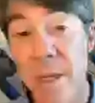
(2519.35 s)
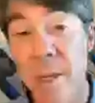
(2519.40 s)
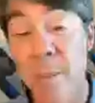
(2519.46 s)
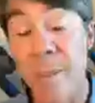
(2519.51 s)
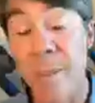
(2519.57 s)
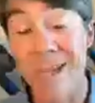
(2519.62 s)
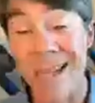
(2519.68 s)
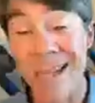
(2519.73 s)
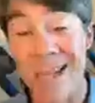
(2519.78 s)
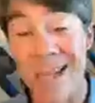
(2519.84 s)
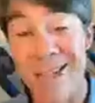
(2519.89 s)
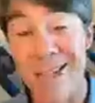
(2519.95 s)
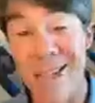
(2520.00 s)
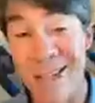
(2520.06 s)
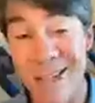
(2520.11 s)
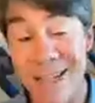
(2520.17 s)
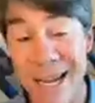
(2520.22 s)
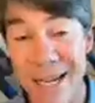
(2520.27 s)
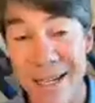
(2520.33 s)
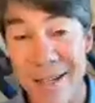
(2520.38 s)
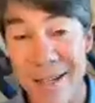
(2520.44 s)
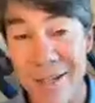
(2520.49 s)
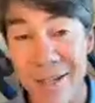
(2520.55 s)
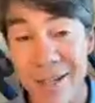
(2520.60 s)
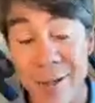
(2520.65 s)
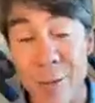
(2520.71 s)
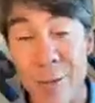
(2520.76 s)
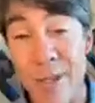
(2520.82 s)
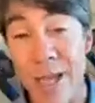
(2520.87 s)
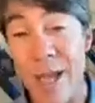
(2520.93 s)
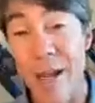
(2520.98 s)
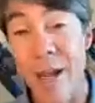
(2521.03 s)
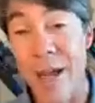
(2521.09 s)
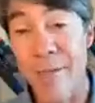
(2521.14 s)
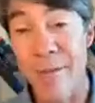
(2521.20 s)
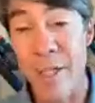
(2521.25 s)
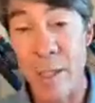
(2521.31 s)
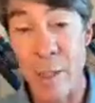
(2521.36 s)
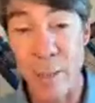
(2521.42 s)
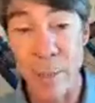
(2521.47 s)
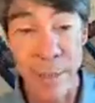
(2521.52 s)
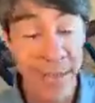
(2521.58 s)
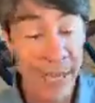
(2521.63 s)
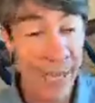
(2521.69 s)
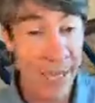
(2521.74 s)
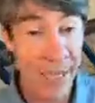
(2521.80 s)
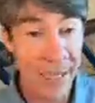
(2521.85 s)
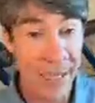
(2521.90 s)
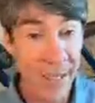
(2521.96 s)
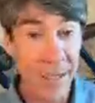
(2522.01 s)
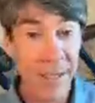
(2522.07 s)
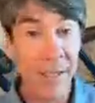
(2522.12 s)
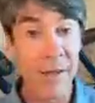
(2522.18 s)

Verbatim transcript: but instantaneously without having to pay